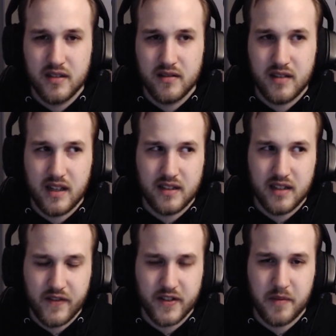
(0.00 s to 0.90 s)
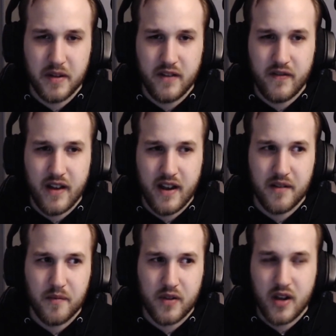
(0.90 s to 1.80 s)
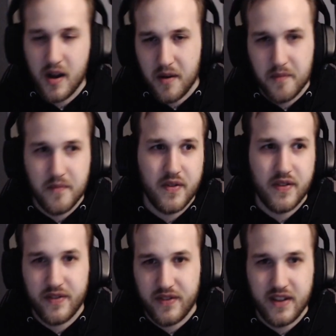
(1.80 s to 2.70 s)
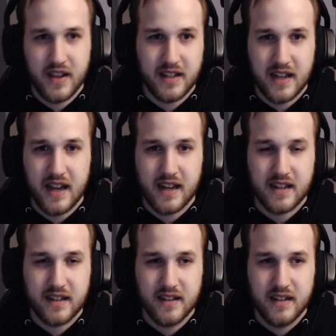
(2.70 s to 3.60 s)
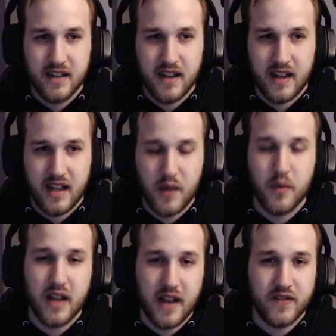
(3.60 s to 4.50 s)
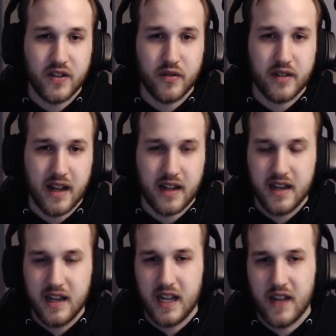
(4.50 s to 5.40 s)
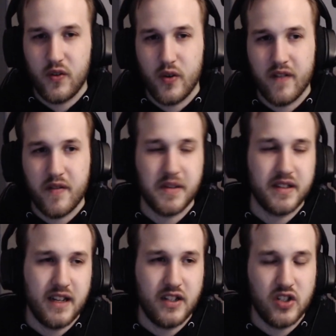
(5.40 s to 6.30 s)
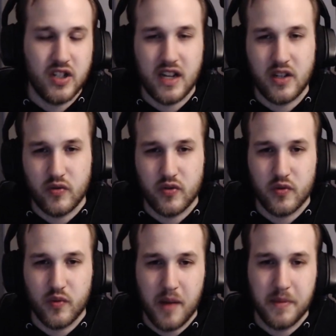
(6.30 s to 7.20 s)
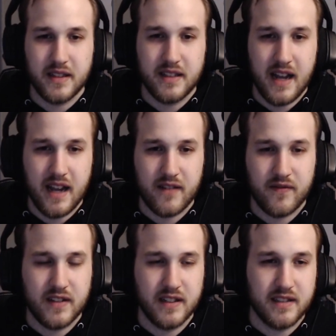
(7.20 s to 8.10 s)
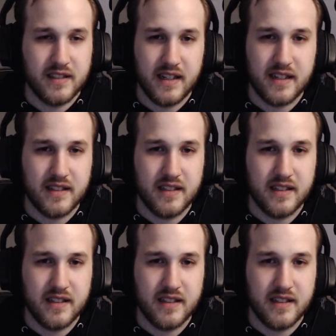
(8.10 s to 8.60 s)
they still have a Spinymph, come the attack, it will have 0 attack. If you have a Mistation and you swap its attack to 6,